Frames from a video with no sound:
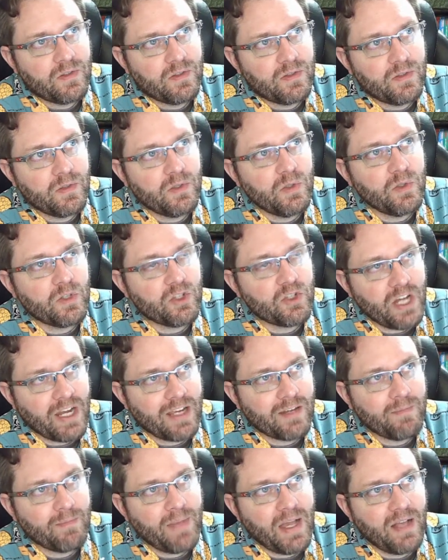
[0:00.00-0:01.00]
to do a check
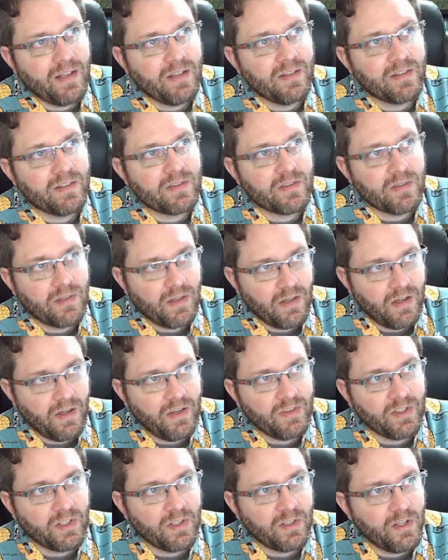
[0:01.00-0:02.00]
and balance
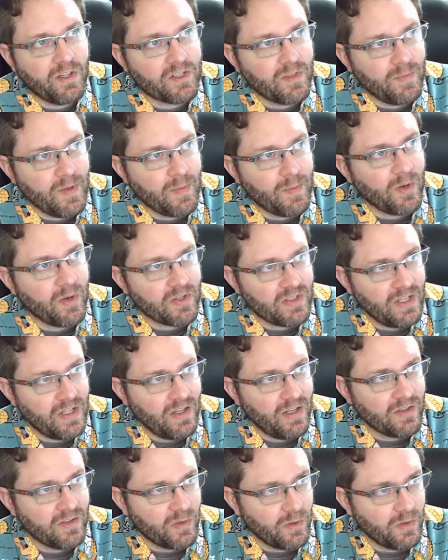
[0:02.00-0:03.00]
on the cluster B
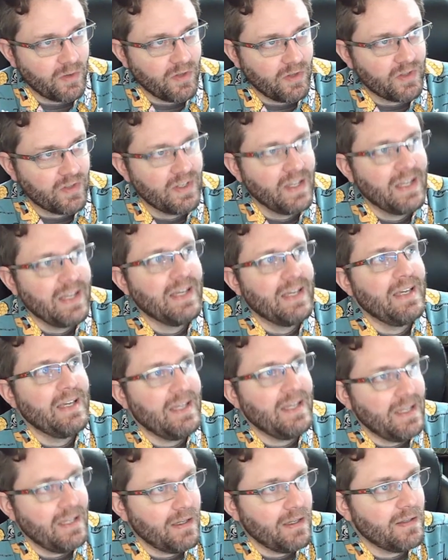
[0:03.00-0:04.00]
personality disorders
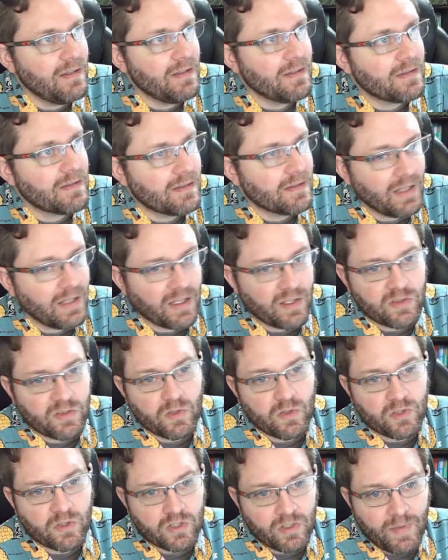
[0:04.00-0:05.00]
is like a
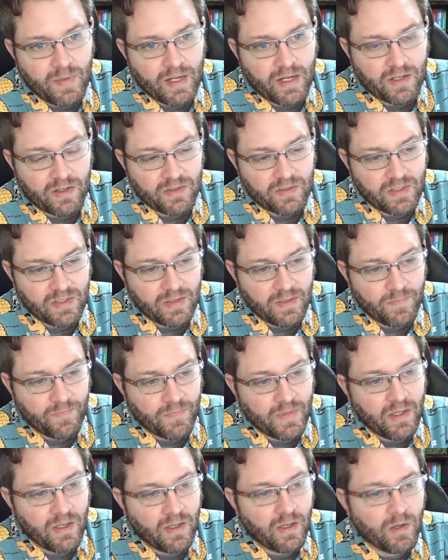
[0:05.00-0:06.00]
social democracy
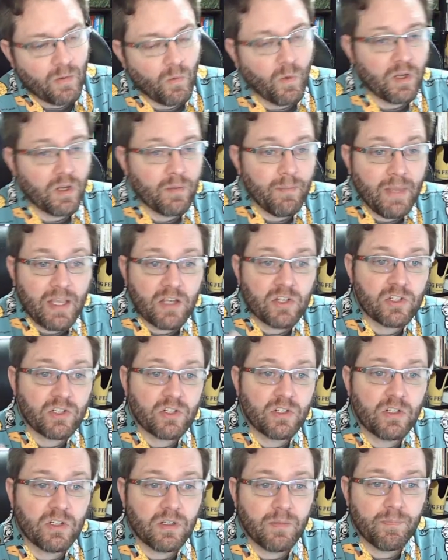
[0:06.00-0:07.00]
where you make
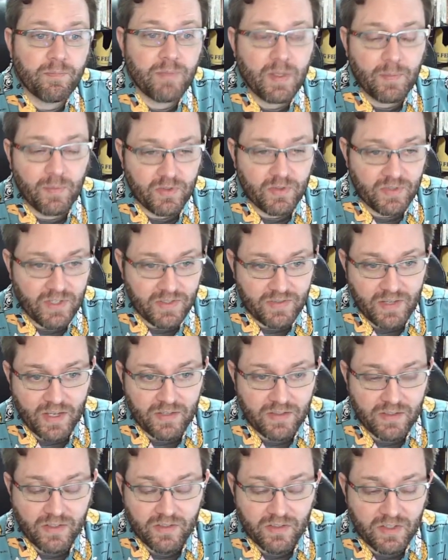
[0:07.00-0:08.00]
sure people's
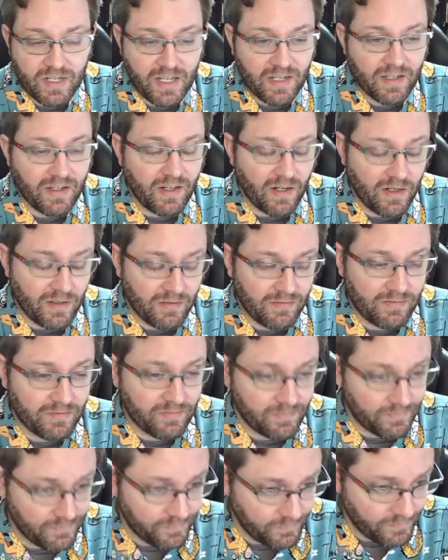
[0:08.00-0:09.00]
necessities are taken care of.
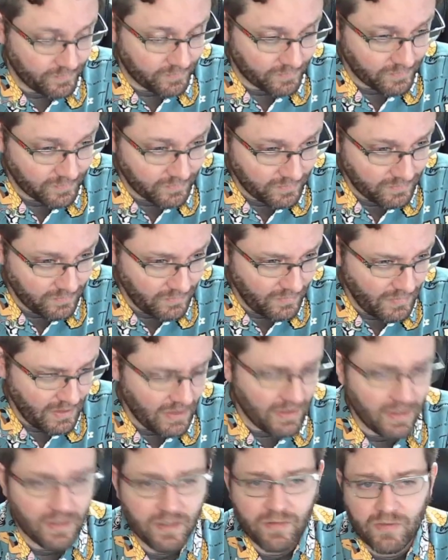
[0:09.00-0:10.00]

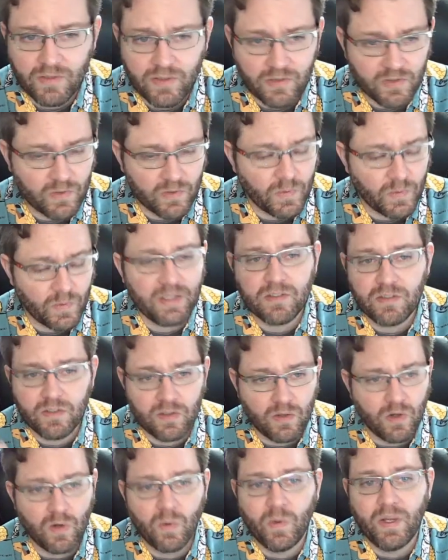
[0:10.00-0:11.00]
Think of your Swedens and
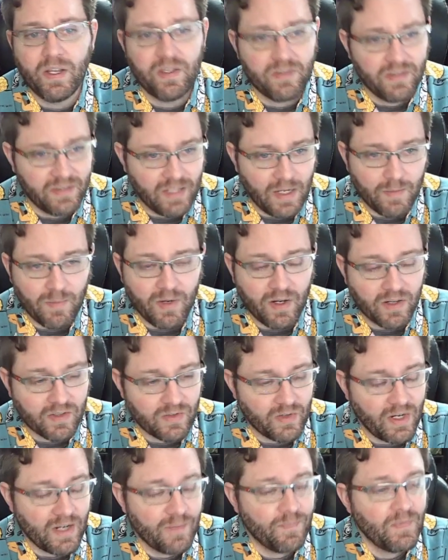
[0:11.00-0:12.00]
Norways and Denmarks,
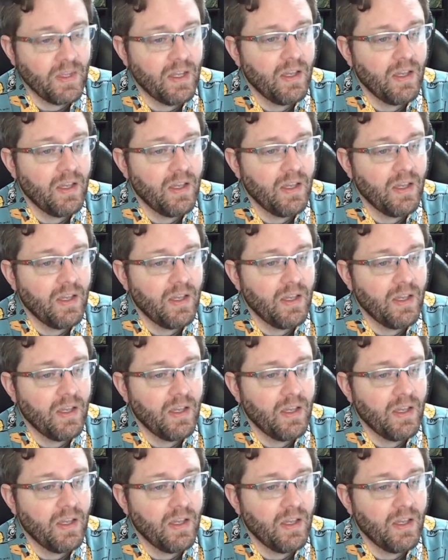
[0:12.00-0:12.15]
right?